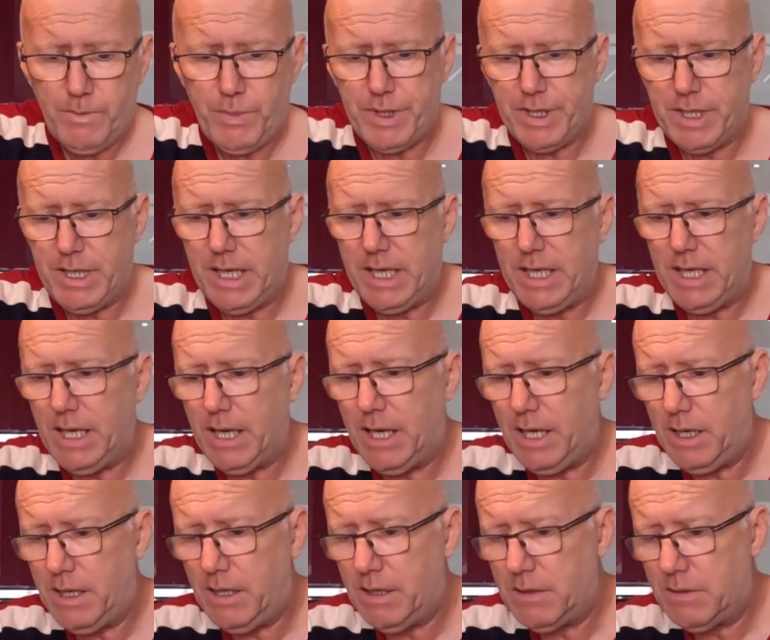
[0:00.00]
Put
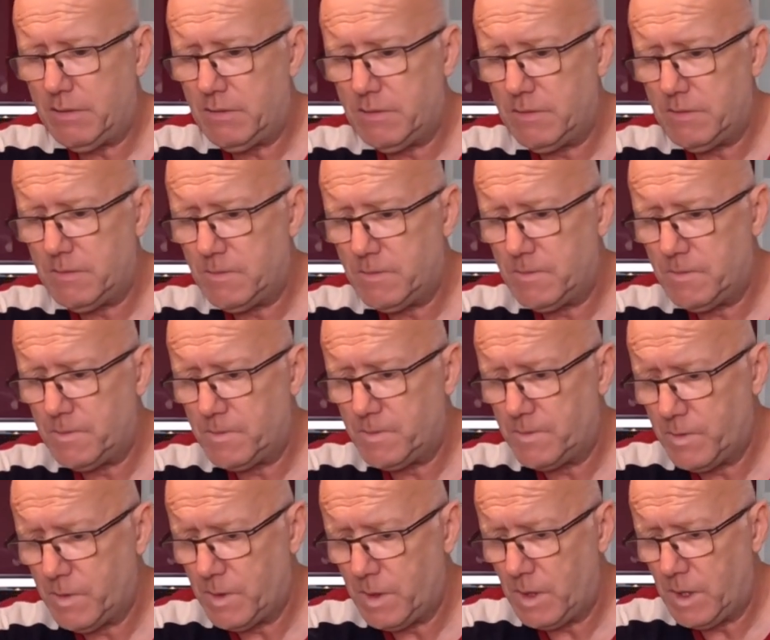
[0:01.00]
the
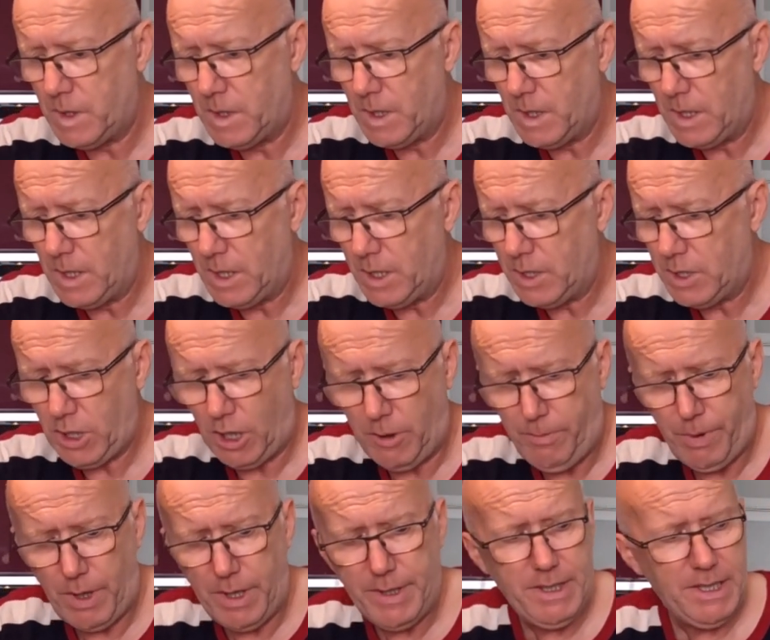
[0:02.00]

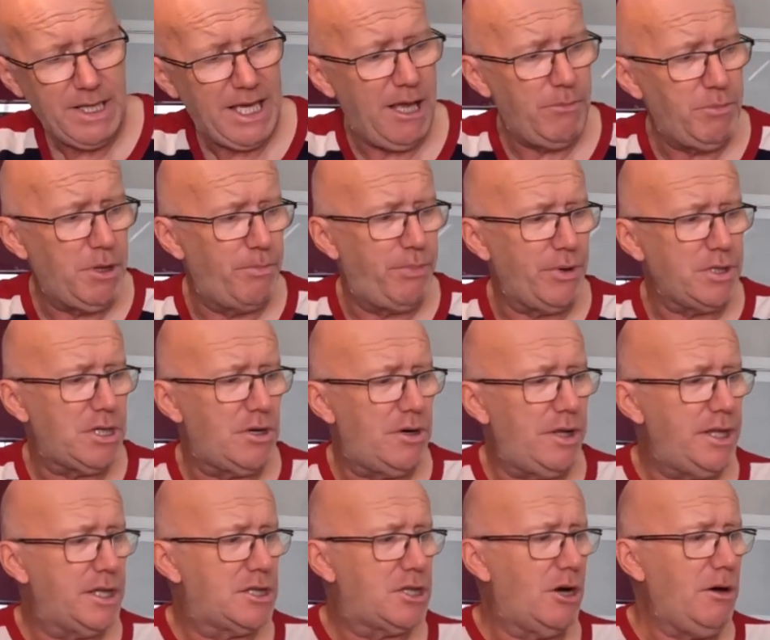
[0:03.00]
top on, keep the butter
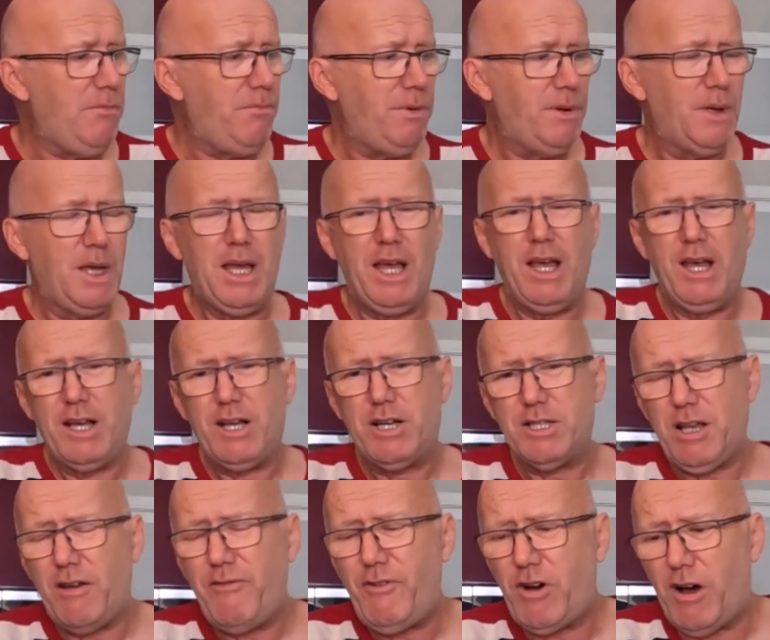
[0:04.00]
on the top,
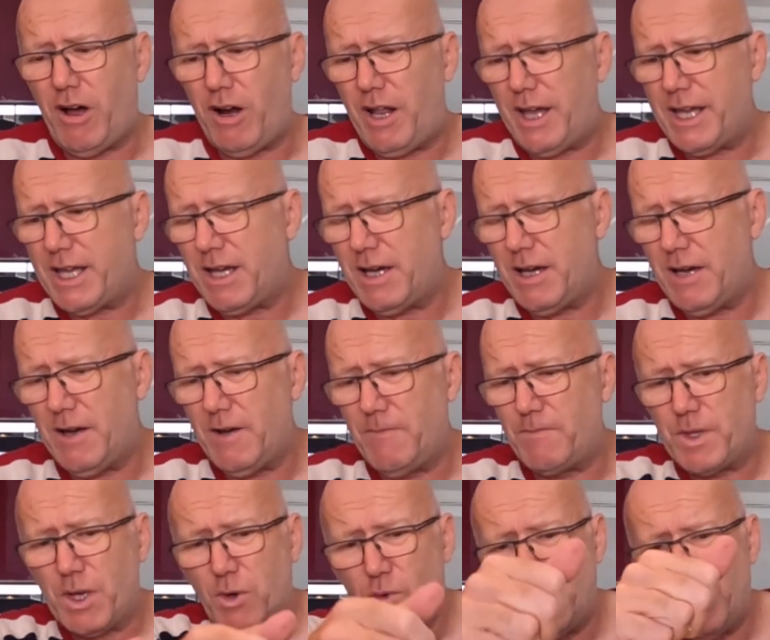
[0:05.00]
because I've got like
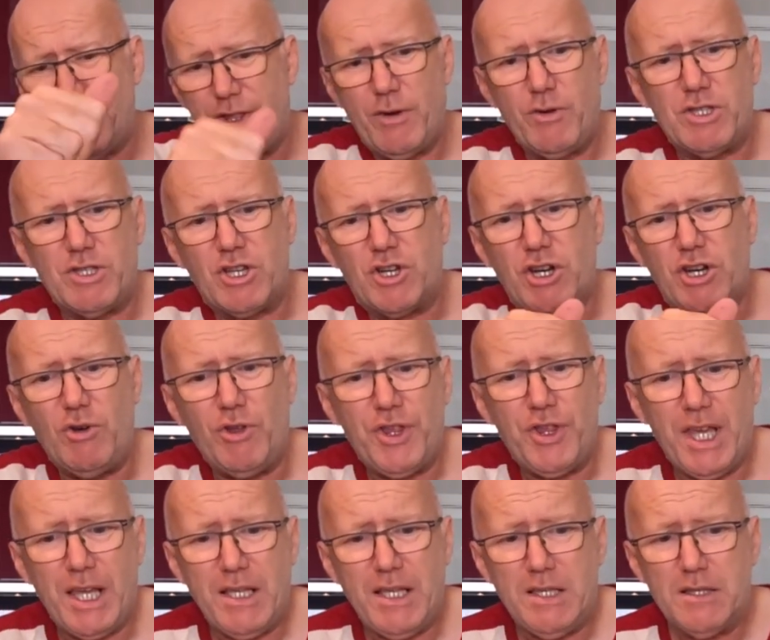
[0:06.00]
one of those grill
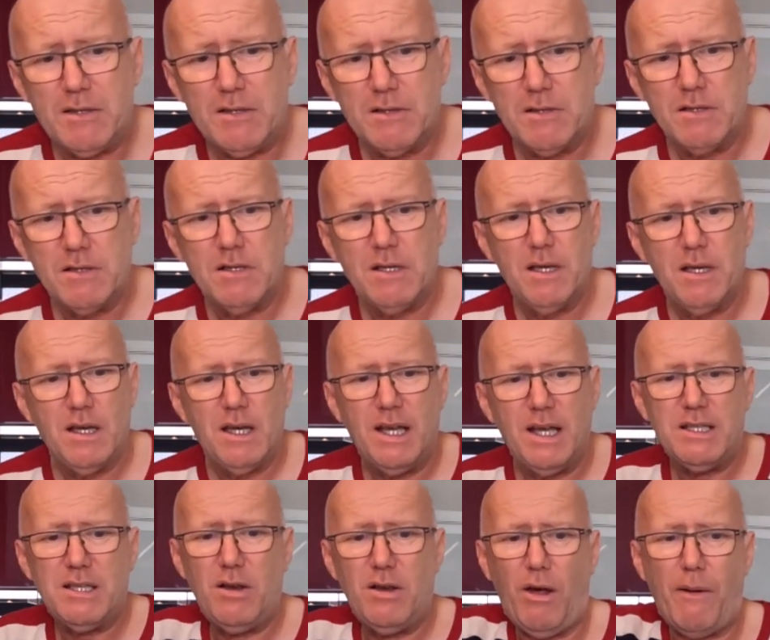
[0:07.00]
things.
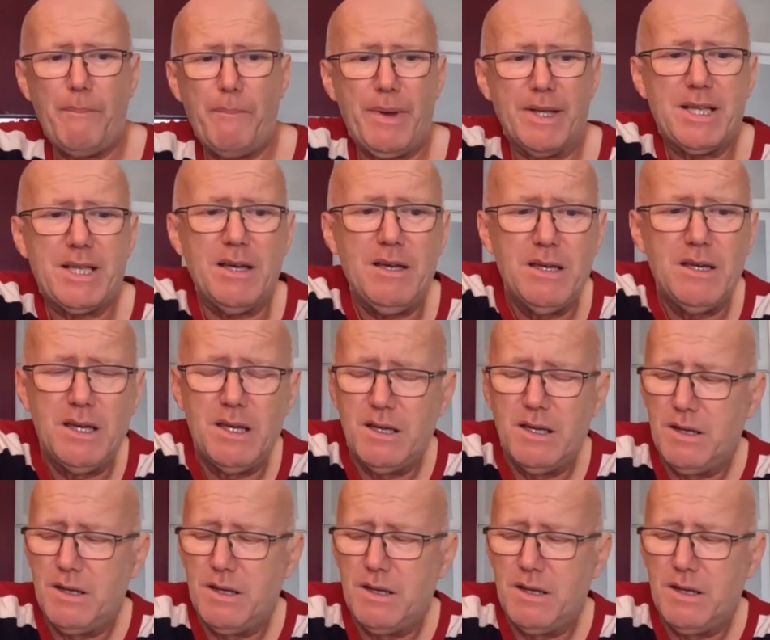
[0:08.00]
It's a lot better.